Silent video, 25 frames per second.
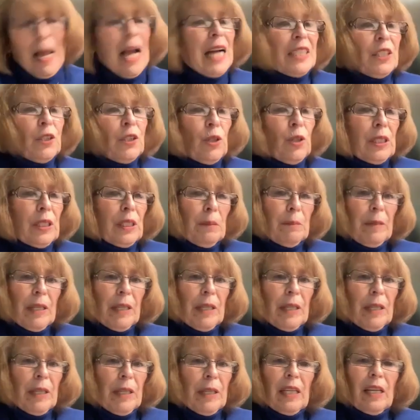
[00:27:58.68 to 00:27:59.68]
I talk to
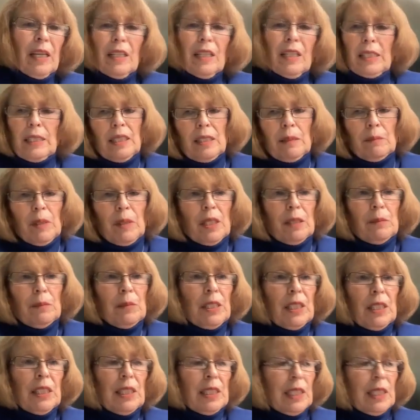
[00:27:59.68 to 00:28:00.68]
my colleagues and
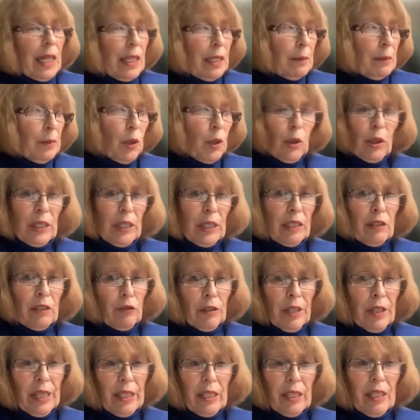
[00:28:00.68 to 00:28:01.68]
sometimes it's like I'm talking
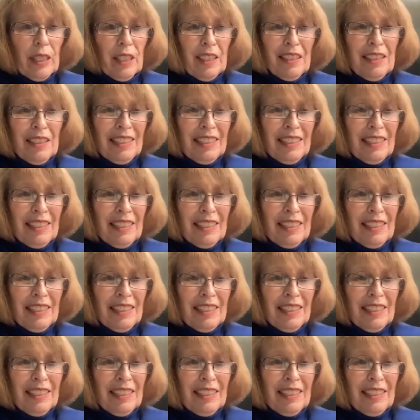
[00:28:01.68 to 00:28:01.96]
Greek.